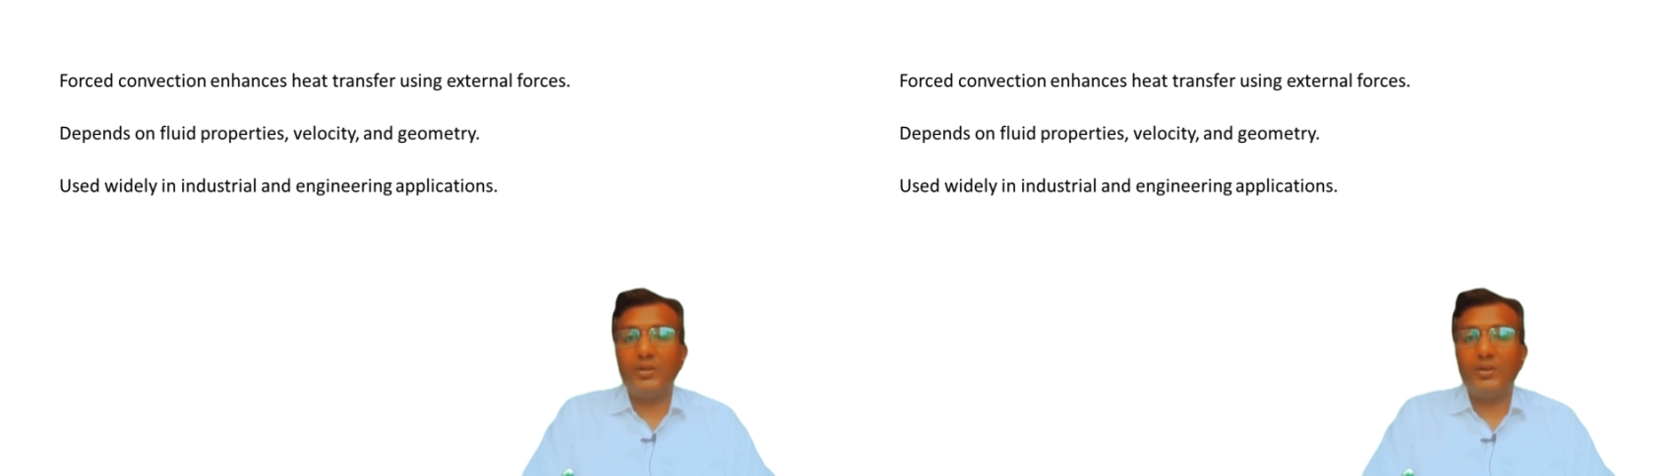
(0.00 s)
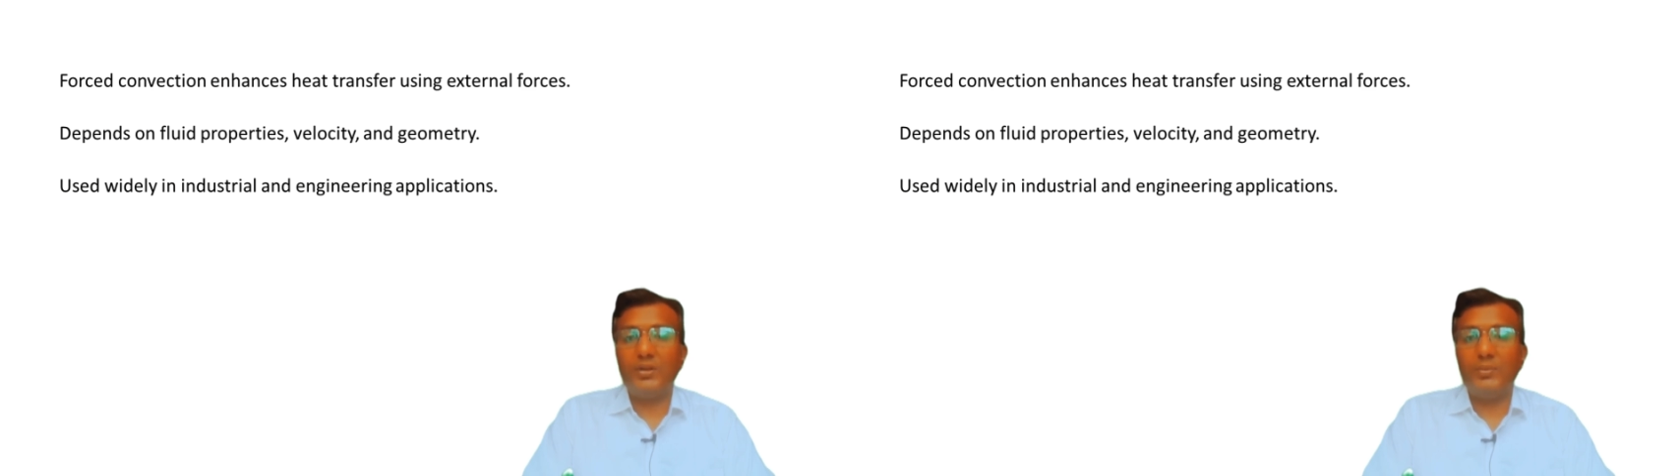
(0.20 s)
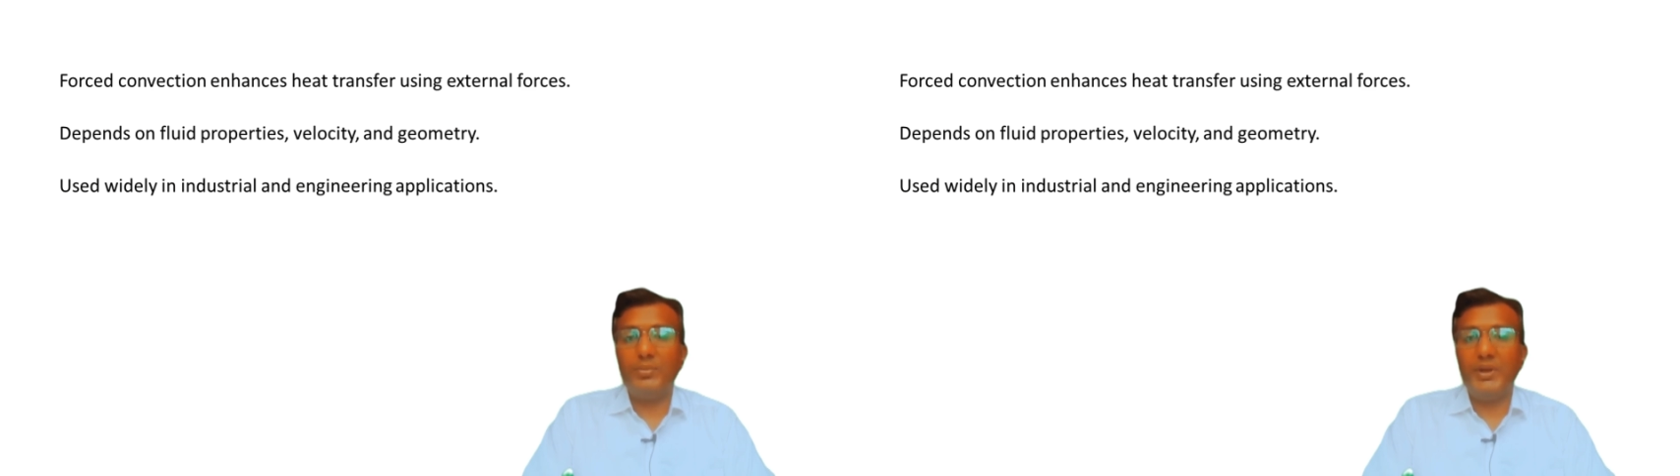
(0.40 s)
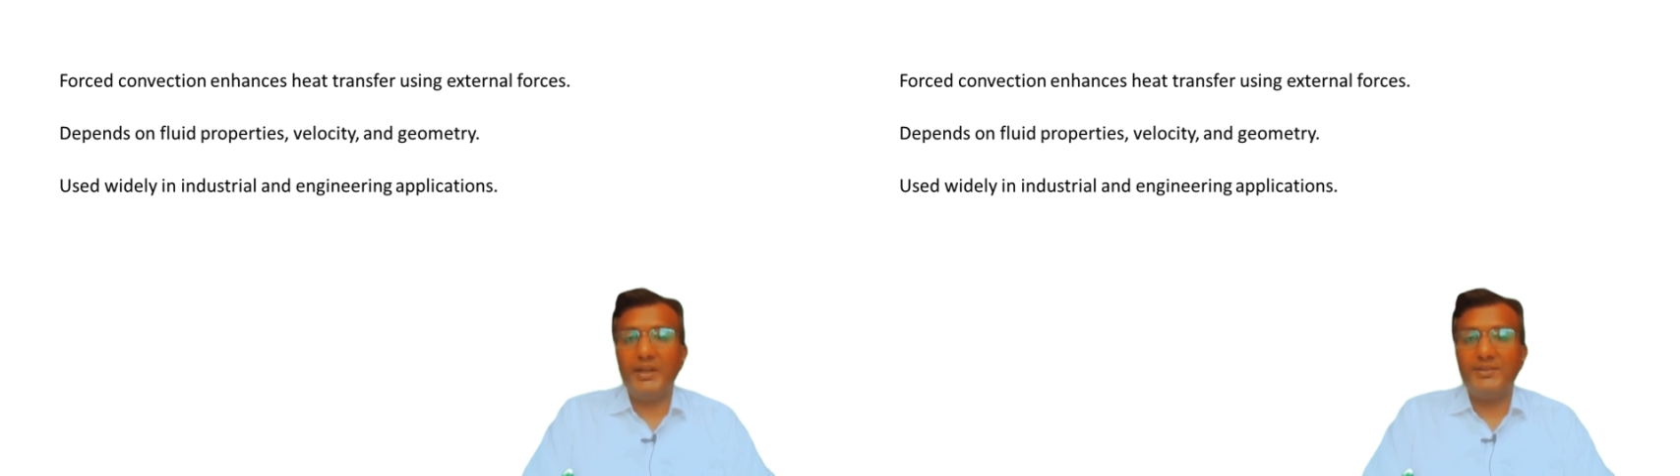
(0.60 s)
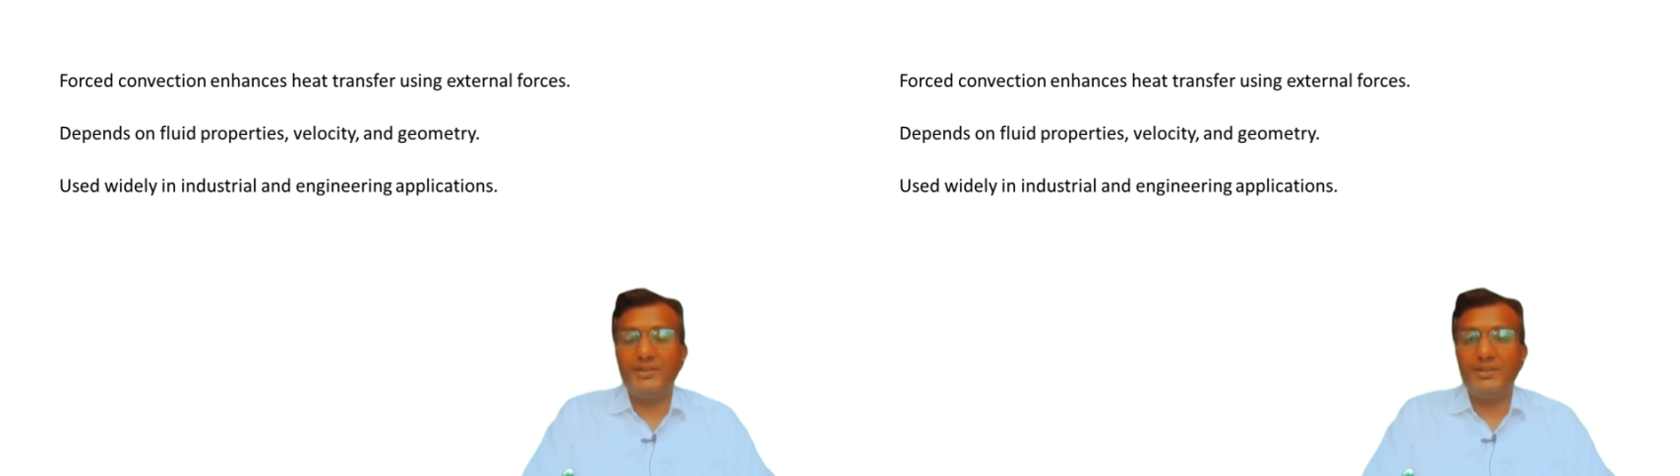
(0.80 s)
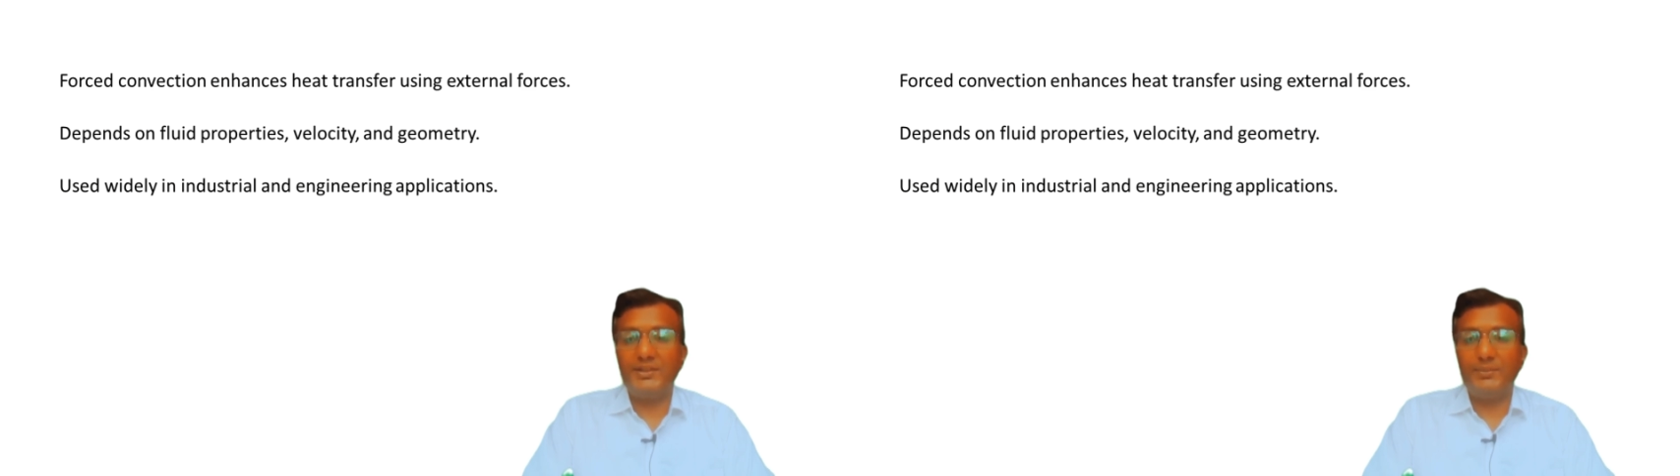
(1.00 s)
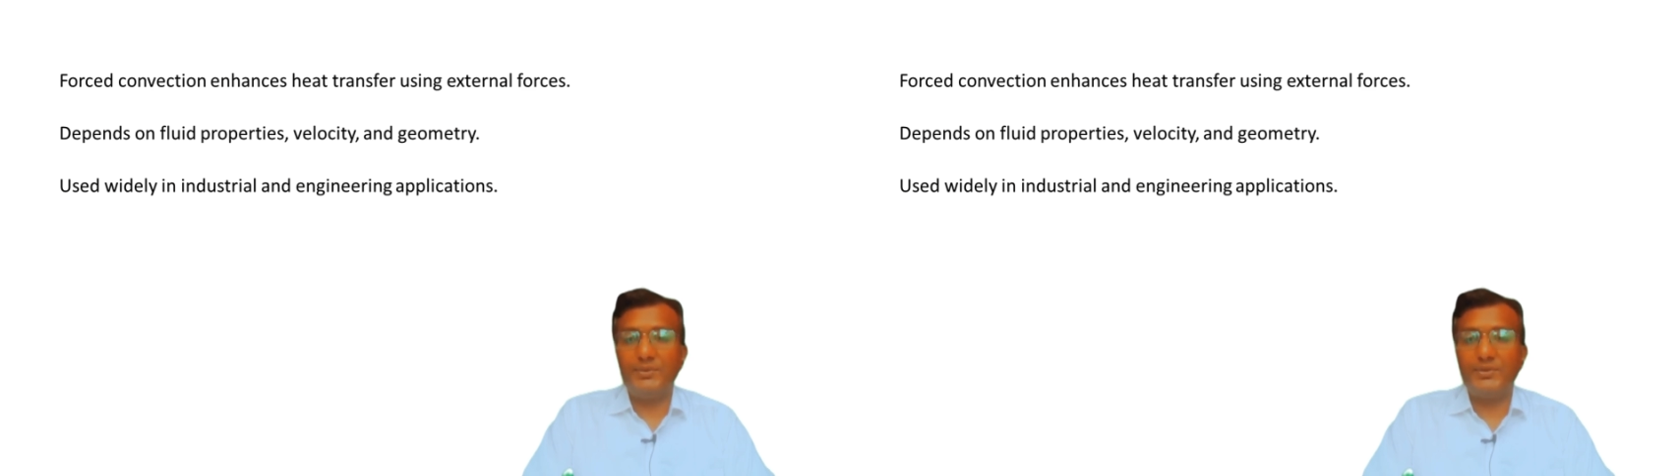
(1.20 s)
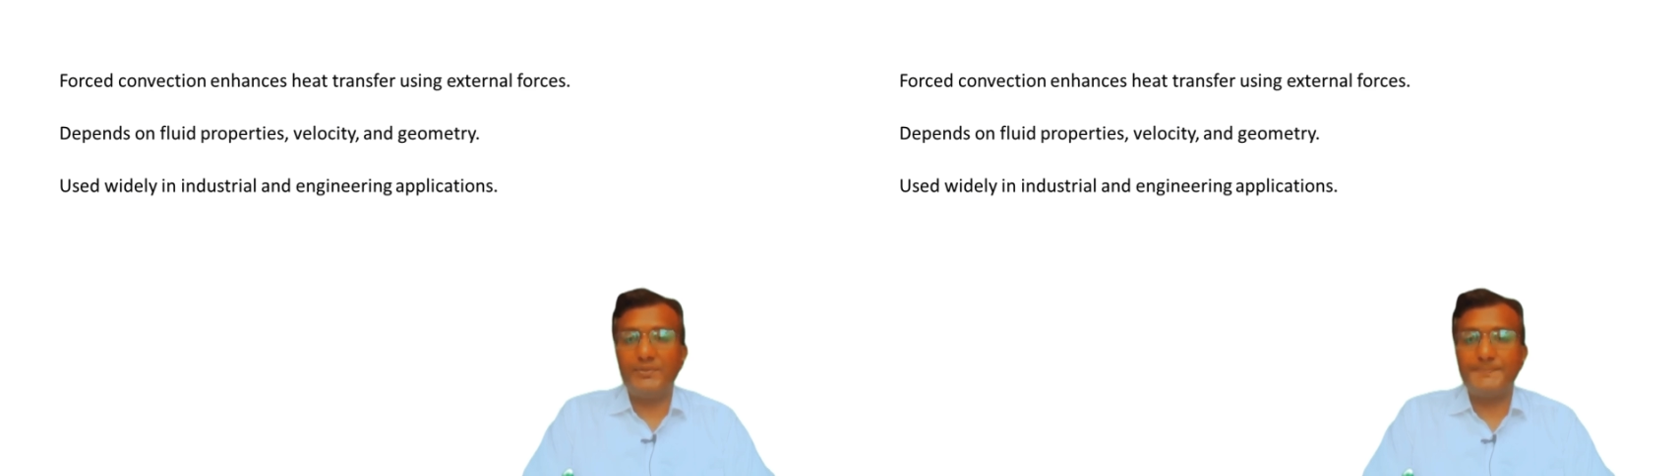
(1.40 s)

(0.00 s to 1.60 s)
or the plate systems.